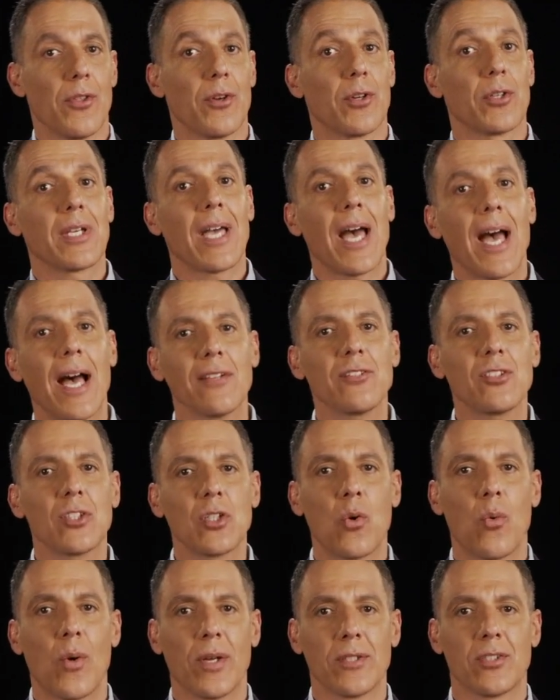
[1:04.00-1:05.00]
there are
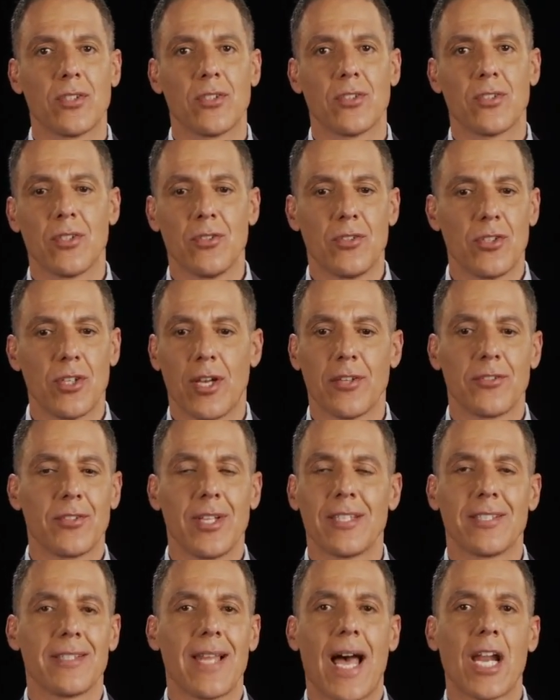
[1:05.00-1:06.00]
consequences to just,
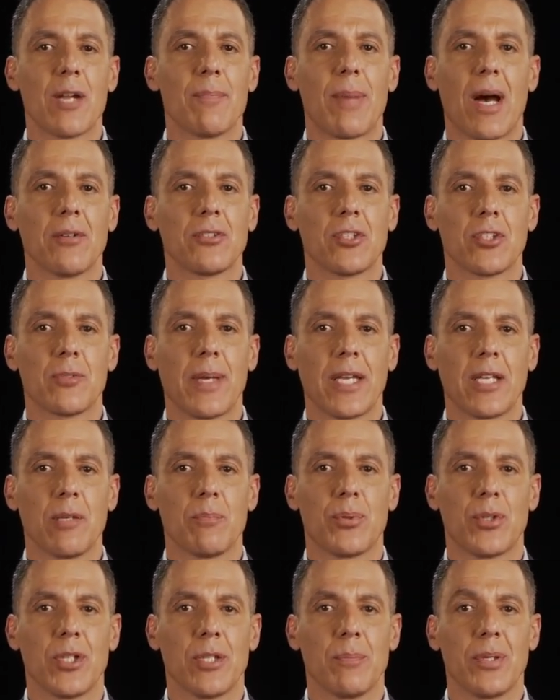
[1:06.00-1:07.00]
it's not about just making
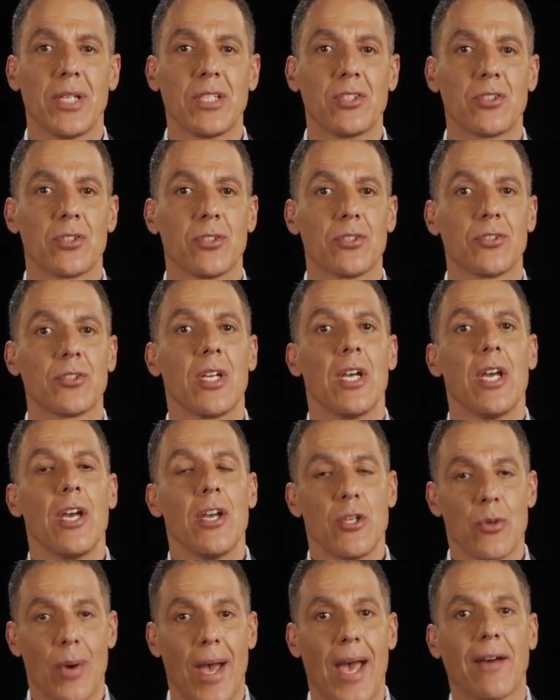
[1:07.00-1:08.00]
pretty pictures.
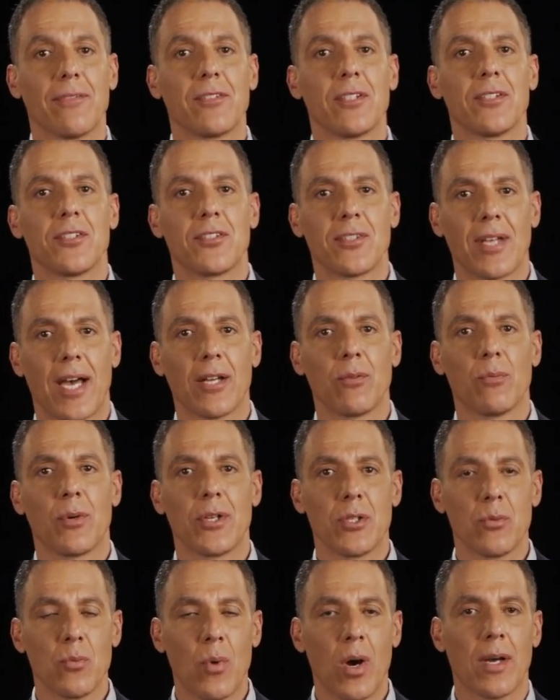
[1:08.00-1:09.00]
You have to decide
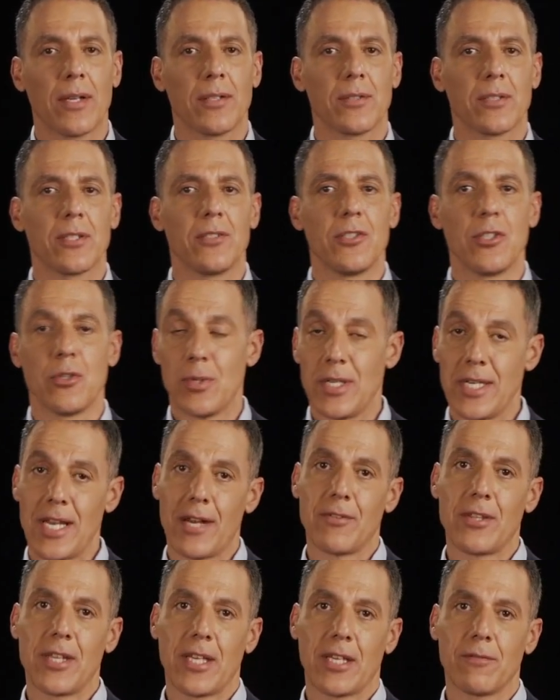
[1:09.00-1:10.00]
what you want. Do you need
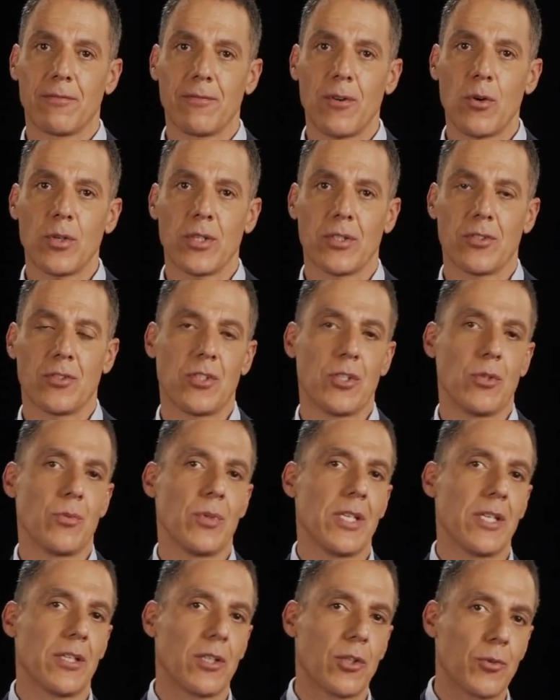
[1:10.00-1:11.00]
everything in focus? Do you
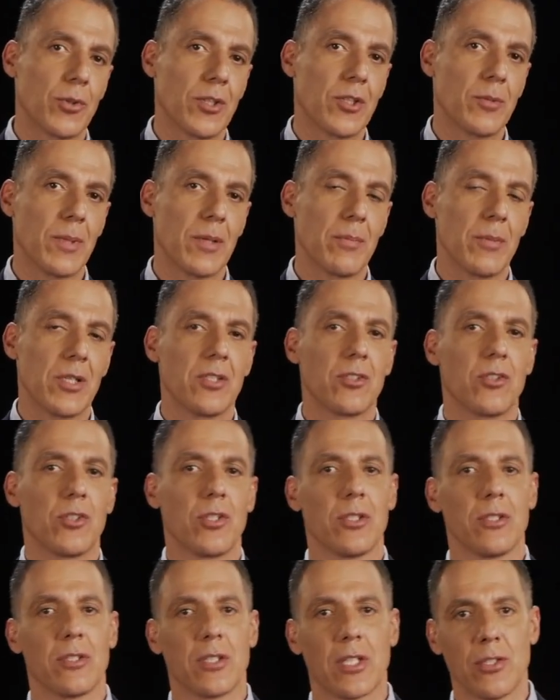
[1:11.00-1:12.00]
need a crisp image?
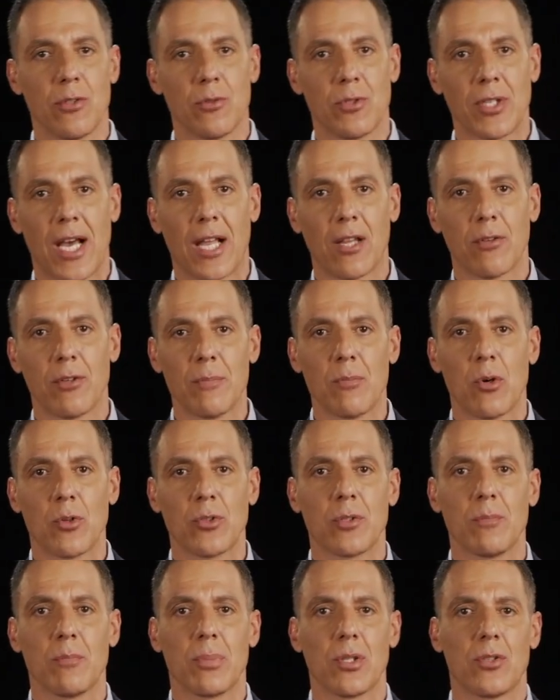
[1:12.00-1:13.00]
You, can you tolerate
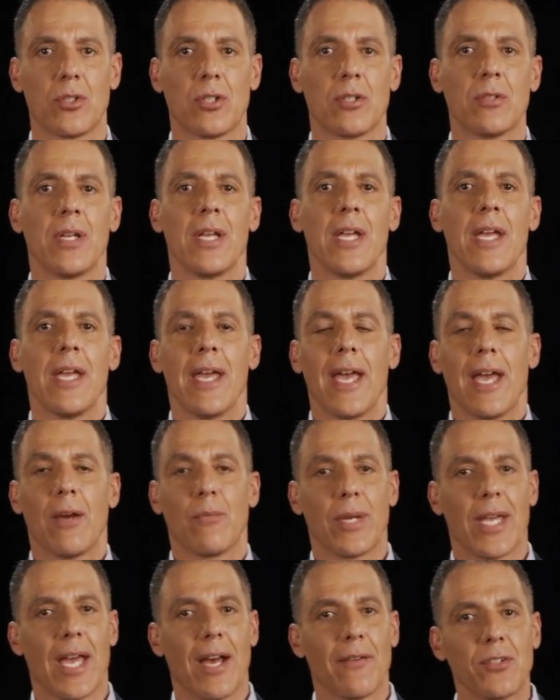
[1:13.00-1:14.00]
motion blur? And
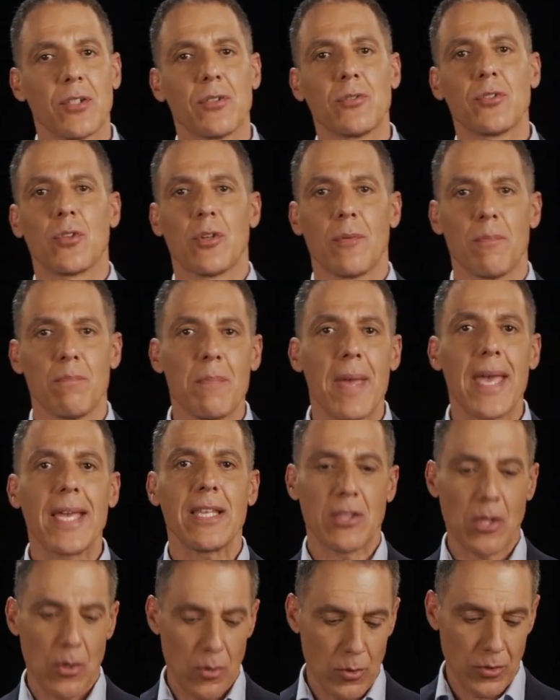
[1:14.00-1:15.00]
we have to sort of
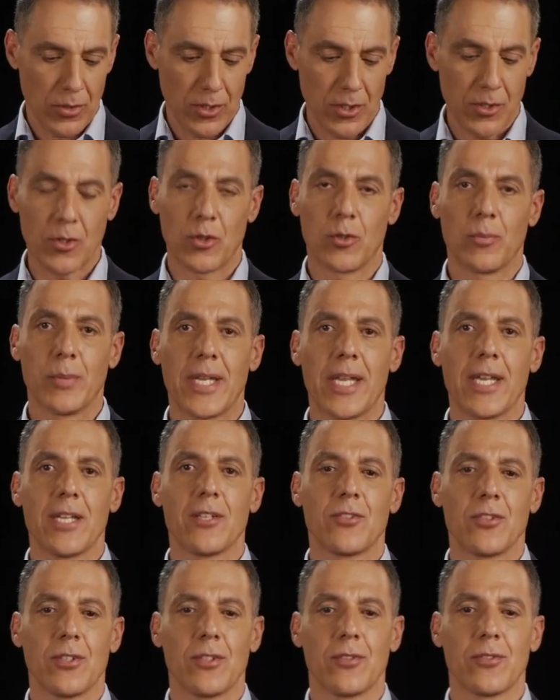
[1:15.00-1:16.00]
make those
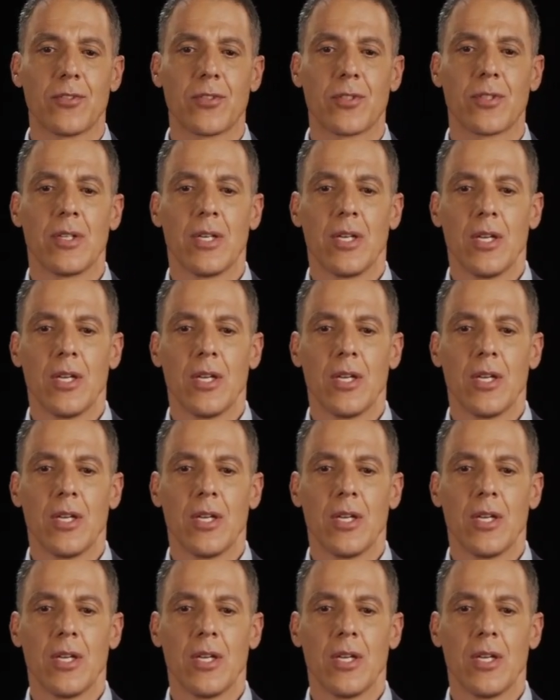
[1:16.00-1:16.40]
determinations.